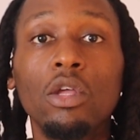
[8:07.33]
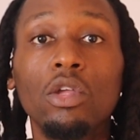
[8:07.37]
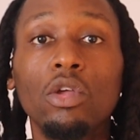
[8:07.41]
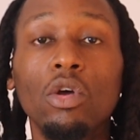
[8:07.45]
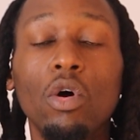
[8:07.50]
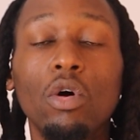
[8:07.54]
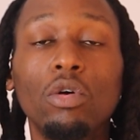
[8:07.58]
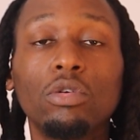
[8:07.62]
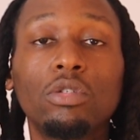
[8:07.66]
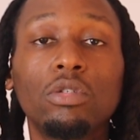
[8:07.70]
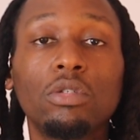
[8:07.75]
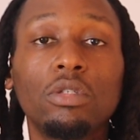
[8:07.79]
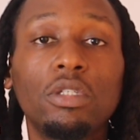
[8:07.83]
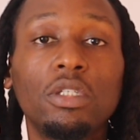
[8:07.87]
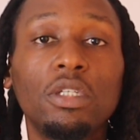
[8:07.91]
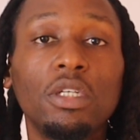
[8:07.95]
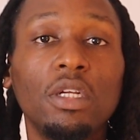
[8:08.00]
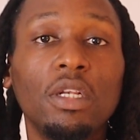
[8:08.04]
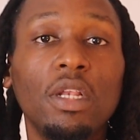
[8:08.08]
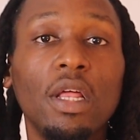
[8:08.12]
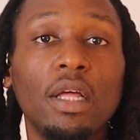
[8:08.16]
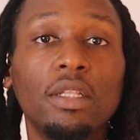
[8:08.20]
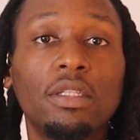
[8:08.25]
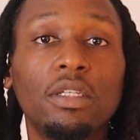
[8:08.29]
You also
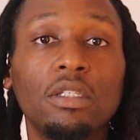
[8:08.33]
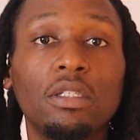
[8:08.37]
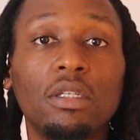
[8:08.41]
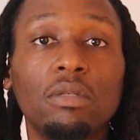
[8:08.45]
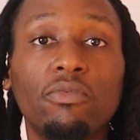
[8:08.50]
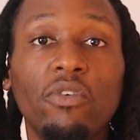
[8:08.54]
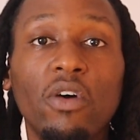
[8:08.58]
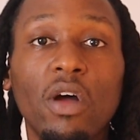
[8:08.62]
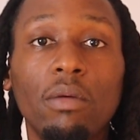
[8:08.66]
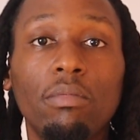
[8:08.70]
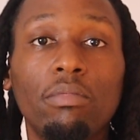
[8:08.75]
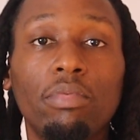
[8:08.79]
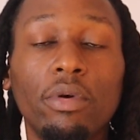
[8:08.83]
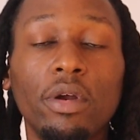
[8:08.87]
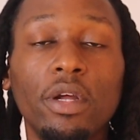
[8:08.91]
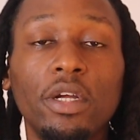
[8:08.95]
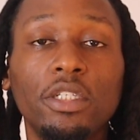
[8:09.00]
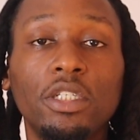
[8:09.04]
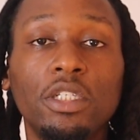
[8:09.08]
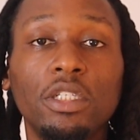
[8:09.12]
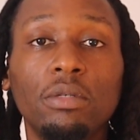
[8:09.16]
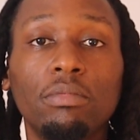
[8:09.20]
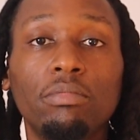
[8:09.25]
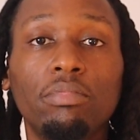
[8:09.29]
see that this
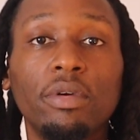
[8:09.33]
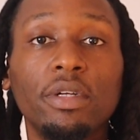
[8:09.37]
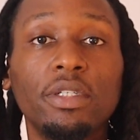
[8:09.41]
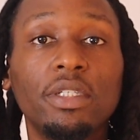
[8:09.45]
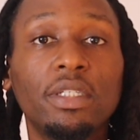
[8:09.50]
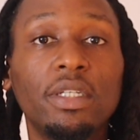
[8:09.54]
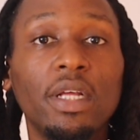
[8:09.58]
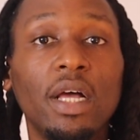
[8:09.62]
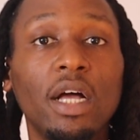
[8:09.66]
vibration breaks